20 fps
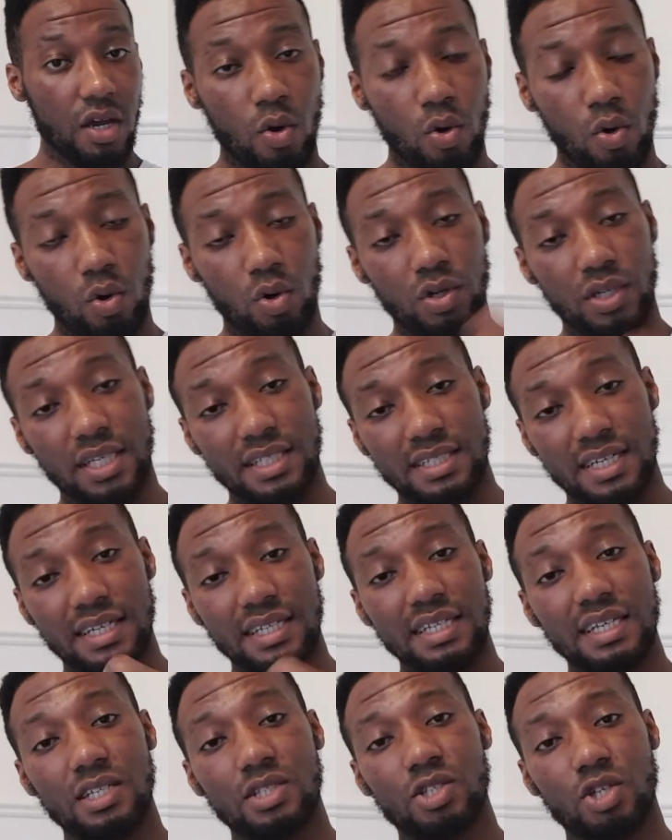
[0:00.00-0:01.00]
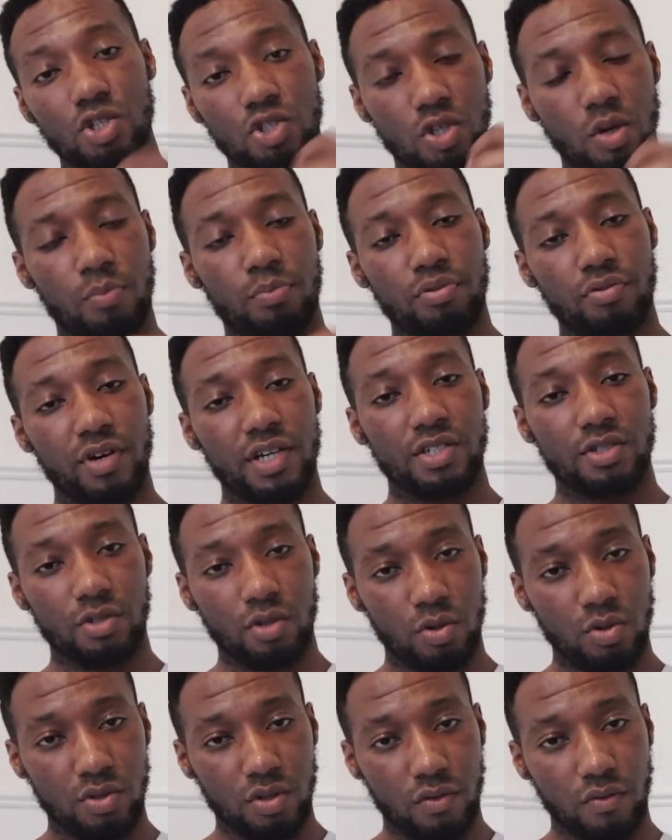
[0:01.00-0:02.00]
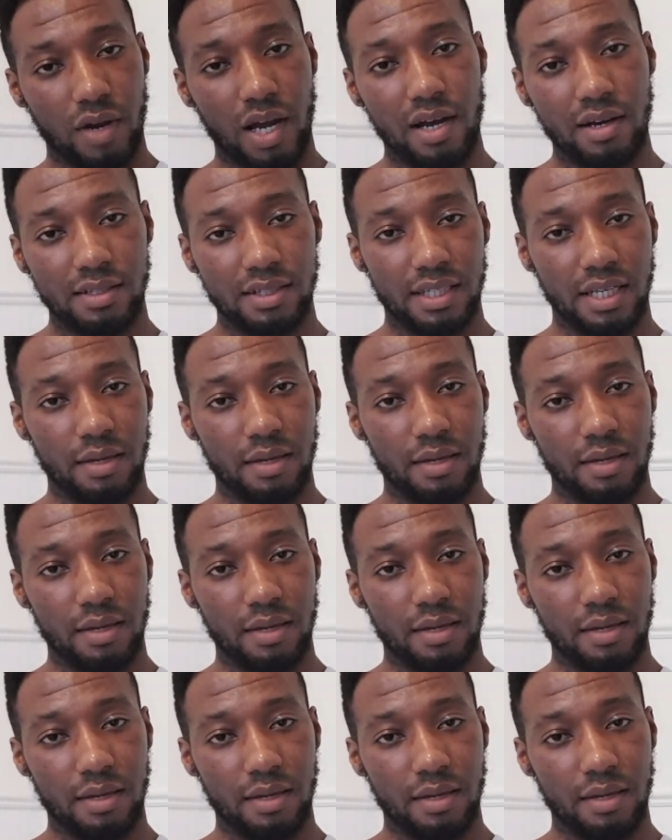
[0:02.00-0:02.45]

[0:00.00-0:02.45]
or there's a need to suppress those around